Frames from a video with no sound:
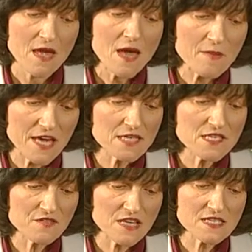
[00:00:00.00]
Because
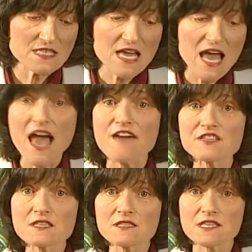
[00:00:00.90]
of this, ever
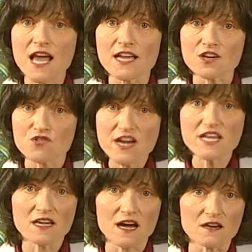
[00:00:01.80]
since I had a
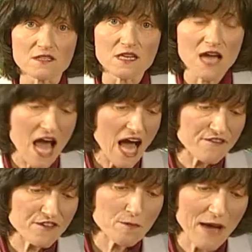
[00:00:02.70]
credit card, I
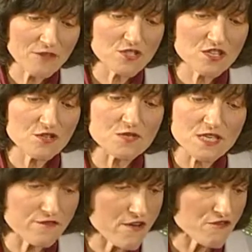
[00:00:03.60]
feel bound to use
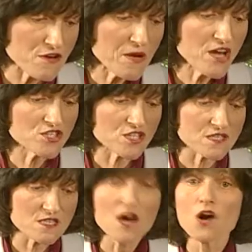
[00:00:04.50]
it for every
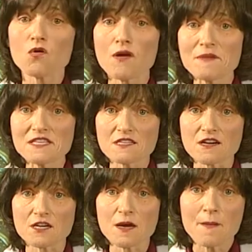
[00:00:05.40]
purchase, or I'll be
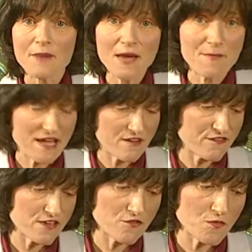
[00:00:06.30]
stung by a bank
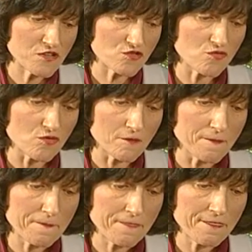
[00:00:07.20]
fee for withdrawal.
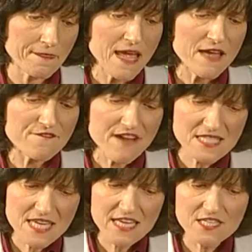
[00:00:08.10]
In
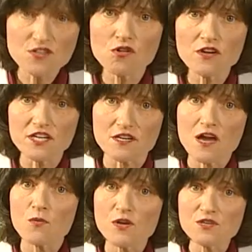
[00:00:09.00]
fact, I get annoyed
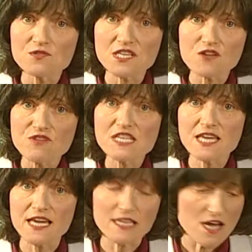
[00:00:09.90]
when using a
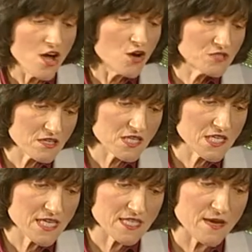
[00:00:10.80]
retailer who does
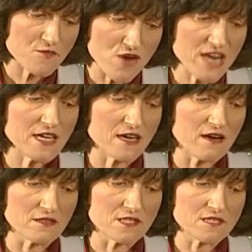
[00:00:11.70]
not accept credit
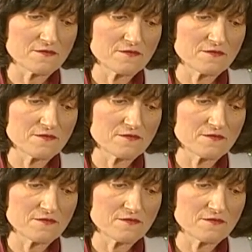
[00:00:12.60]
cards.